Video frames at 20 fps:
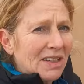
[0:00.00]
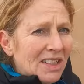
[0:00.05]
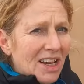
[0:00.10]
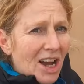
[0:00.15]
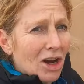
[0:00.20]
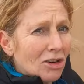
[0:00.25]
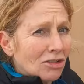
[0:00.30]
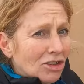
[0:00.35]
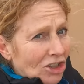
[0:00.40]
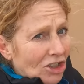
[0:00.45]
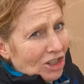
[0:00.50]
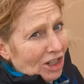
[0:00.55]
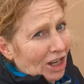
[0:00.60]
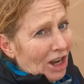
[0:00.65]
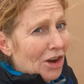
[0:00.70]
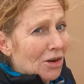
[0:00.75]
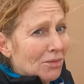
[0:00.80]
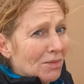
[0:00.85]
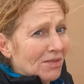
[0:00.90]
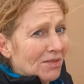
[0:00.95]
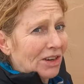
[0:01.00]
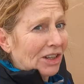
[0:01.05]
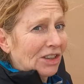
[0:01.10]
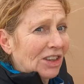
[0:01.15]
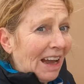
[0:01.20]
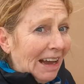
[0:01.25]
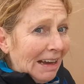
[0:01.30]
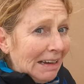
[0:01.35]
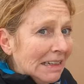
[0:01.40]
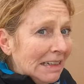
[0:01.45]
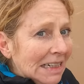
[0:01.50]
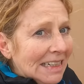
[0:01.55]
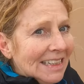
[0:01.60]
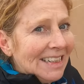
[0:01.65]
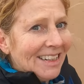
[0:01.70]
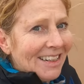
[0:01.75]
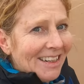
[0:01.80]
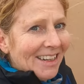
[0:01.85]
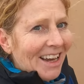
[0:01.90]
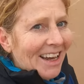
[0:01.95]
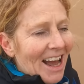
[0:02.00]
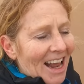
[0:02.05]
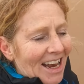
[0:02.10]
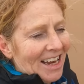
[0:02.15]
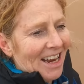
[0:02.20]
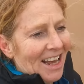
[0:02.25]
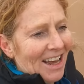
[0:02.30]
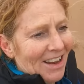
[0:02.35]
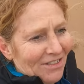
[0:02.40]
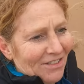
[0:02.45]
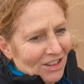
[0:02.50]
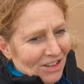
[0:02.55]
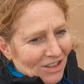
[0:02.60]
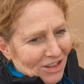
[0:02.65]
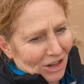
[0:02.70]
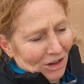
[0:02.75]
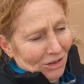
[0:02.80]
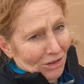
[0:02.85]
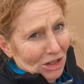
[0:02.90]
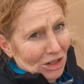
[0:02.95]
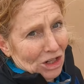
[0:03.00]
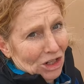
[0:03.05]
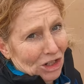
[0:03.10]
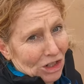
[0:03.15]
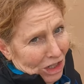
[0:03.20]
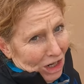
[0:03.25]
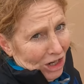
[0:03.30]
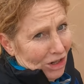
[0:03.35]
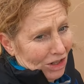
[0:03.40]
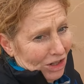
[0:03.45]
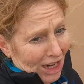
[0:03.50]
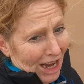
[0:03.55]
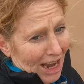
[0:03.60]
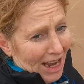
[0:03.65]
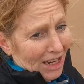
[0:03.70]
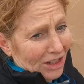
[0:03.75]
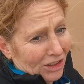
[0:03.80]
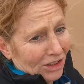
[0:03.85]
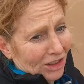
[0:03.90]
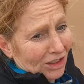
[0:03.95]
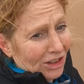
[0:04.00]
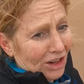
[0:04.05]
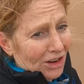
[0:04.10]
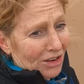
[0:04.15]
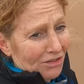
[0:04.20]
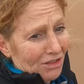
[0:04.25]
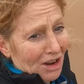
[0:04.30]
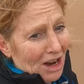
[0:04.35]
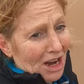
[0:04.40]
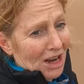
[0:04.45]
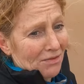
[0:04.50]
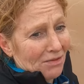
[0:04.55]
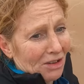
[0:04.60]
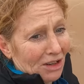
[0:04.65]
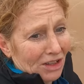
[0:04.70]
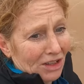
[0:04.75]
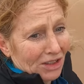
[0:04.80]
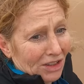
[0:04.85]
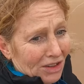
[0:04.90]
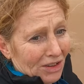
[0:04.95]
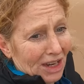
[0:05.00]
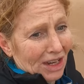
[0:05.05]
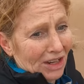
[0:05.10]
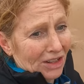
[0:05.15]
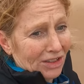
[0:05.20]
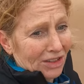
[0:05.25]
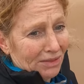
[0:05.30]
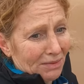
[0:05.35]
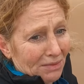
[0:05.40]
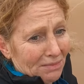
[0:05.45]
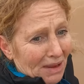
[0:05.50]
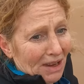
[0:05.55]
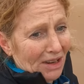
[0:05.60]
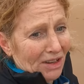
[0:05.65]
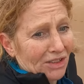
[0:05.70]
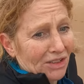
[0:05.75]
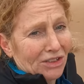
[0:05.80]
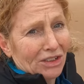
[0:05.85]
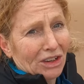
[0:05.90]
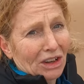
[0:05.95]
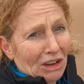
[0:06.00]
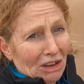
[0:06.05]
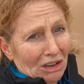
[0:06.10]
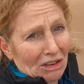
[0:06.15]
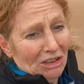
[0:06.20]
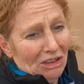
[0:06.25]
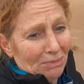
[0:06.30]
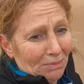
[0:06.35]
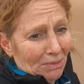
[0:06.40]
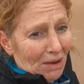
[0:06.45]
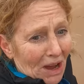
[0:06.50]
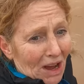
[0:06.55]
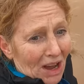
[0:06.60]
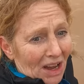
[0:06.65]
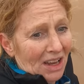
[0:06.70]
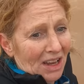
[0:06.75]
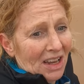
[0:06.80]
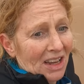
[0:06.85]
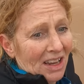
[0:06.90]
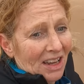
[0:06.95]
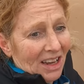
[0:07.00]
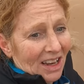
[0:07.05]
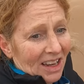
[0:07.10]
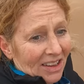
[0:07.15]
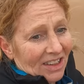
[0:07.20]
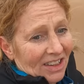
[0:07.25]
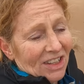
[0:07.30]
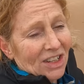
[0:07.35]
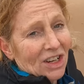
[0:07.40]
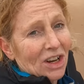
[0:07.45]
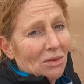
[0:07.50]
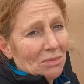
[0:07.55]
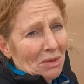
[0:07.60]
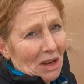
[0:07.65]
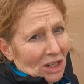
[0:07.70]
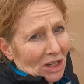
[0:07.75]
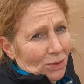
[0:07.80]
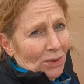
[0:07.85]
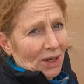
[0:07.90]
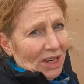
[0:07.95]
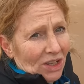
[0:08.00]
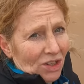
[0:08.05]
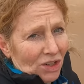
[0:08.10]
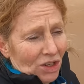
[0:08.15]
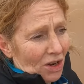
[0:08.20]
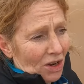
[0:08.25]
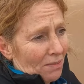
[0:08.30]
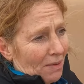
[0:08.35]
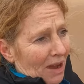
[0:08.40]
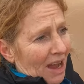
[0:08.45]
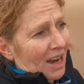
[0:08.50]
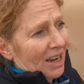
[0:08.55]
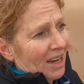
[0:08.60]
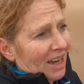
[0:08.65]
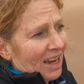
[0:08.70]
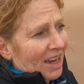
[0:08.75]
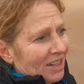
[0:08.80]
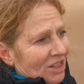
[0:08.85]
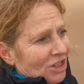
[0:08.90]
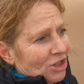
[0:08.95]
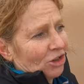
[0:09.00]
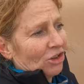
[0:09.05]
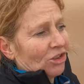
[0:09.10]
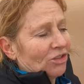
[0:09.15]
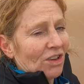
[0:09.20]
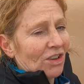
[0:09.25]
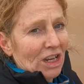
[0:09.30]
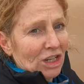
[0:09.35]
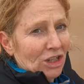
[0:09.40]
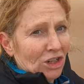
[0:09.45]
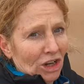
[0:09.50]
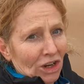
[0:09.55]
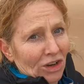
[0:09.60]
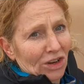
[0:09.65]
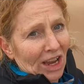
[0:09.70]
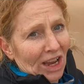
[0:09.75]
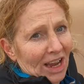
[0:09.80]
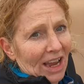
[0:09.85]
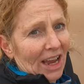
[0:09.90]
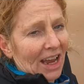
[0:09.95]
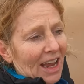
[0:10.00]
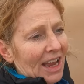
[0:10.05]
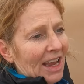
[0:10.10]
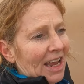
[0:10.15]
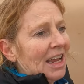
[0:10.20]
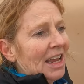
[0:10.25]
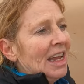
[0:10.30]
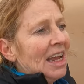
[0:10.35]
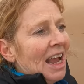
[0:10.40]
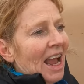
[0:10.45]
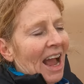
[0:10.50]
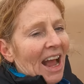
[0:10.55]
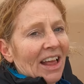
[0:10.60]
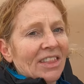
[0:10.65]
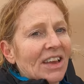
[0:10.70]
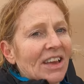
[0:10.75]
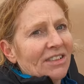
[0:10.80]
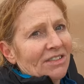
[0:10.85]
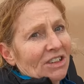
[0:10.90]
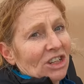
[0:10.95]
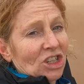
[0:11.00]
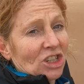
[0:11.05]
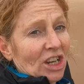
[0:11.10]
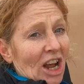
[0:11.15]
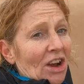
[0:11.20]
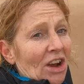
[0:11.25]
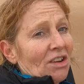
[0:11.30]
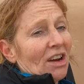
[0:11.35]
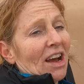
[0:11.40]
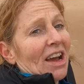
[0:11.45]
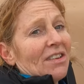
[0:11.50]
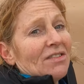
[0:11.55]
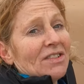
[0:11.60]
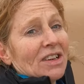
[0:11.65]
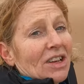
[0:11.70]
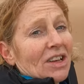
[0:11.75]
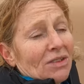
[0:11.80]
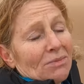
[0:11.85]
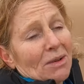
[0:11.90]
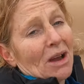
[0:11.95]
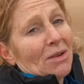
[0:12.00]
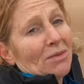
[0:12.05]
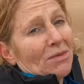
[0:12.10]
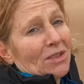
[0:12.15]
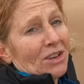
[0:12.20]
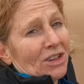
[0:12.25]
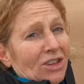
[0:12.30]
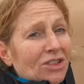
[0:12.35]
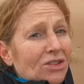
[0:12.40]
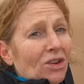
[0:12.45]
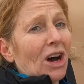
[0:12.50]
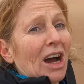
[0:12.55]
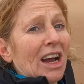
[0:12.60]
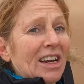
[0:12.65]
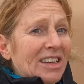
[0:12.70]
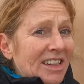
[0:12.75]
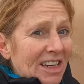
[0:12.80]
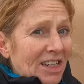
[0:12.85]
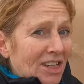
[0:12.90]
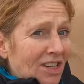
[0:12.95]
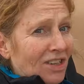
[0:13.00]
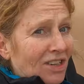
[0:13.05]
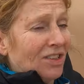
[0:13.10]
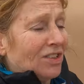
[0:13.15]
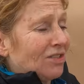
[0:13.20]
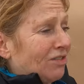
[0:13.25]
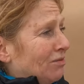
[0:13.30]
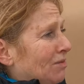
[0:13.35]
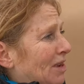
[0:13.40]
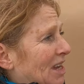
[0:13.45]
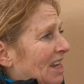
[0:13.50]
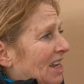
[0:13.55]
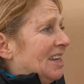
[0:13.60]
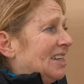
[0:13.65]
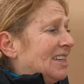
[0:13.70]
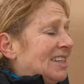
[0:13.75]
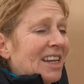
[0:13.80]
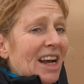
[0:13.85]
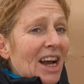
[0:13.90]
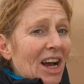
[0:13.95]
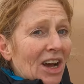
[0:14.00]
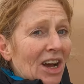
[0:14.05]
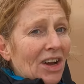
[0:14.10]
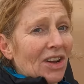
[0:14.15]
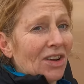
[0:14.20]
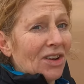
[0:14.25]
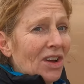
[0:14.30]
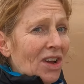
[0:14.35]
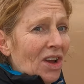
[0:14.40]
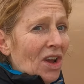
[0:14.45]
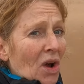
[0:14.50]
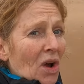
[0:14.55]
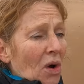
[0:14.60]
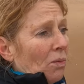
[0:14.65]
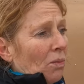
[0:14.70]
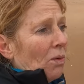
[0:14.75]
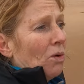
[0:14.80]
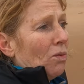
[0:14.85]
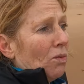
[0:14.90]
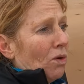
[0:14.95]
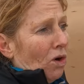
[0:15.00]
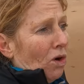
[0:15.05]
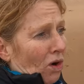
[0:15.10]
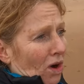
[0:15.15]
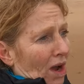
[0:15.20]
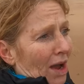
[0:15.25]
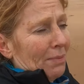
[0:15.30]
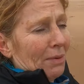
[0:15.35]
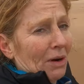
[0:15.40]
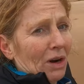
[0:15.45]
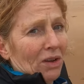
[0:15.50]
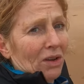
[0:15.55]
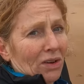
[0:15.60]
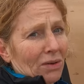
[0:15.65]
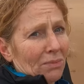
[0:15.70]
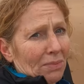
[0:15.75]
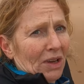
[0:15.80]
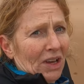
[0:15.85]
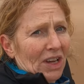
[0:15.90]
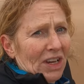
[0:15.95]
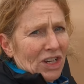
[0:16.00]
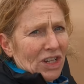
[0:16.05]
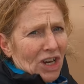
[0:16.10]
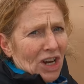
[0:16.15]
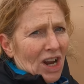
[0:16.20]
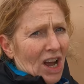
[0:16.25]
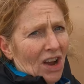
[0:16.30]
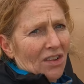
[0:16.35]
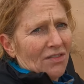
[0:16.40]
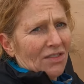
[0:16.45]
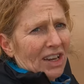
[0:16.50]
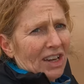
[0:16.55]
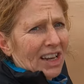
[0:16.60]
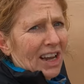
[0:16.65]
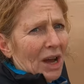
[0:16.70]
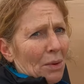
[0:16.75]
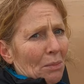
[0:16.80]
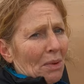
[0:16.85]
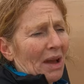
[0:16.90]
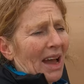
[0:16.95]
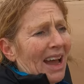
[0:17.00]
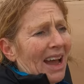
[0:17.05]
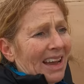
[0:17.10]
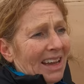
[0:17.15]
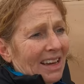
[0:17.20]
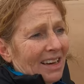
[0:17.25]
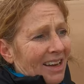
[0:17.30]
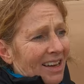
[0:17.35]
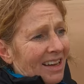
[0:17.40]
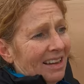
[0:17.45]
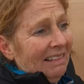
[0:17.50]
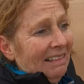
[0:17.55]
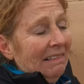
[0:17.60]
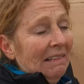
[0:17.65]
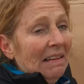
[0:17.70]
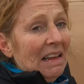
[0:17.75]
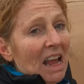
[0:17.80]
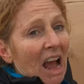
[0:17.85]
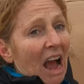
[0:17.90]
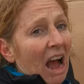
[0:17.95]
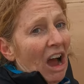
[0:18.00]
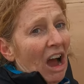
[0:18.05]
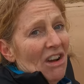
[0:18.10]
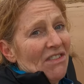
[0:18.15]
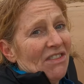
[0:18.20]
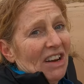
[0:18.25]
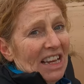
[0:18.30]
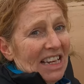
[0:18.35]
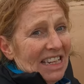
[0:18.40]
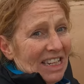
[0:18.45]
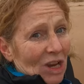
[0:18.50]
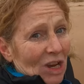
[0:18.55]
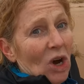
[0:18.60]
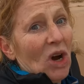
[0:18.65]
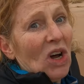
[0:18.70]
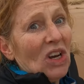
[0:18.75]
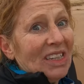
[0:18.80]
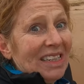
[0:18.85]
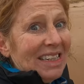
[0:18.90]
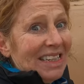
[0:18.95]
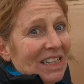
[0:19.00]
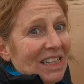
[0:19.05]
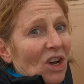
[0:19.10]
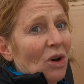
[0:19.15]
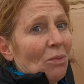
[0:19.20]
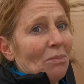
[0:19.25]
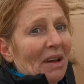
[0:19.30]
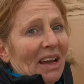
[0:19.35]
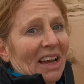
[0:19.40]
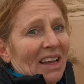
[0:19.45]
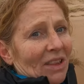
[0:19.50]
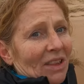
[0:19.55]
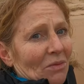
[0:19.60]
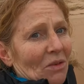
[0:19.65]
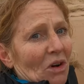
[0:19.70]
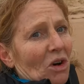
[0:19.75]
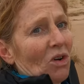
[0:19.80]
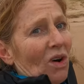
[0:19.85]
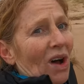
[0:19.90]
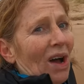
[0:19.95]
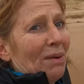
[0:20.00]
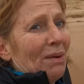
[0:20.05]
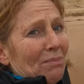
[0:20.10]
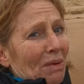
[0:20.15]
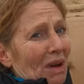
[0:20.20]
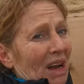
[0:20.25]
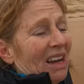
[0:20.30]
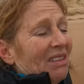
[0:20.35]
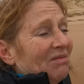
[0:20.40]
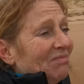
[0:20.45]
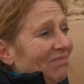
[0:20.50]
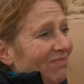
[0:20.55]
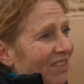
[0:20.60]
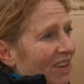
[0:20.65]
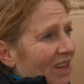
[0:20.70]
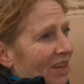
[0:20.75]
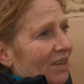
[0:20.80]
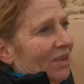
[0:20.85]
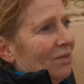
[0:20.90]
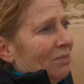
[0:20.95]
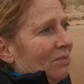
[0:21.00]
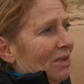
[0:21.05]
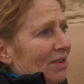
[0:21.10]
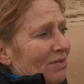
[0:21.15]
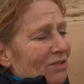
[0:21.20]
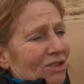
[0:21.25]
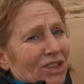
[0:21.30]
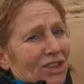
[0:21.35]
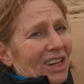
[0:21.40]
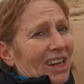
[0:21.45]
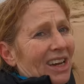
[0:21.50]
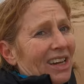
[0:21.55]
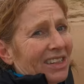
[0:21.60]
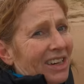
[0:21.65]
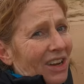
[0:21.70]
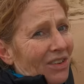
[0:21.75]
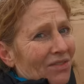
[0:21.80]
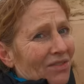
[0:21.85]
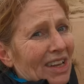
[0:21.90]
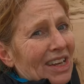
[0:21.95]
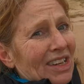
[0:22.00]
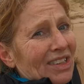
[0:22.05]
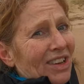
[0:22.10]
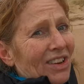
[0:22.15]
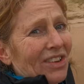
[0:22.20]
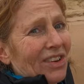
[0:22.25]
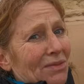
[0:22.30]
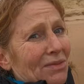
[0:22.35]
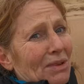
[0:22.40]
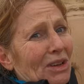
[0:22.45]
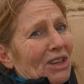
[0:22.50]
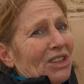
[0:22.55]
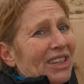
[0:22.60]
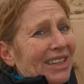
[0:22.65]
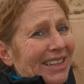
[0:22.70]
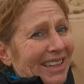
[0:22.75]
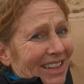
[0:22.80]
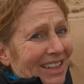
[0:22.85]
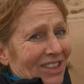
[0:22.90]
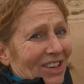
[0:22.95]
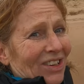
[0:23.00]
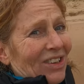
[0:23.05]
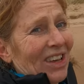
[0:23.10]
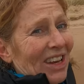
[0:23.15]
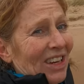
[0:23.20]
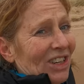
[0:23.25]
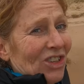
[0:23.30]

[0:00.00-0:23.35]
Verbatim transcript: been told just to get on with our day and leave the seal, which is so sad because I don't really want to do it because I'm a bit concerned, but there's not much we can do about it until the rescue get here, and they're in Stonehaven at the moment, which is quite a distance from here, so we'll walk up along the beach and hopefully come back, and hopefully he's gone and he's gone back in the water, but we will see. I don't think so though, because he does look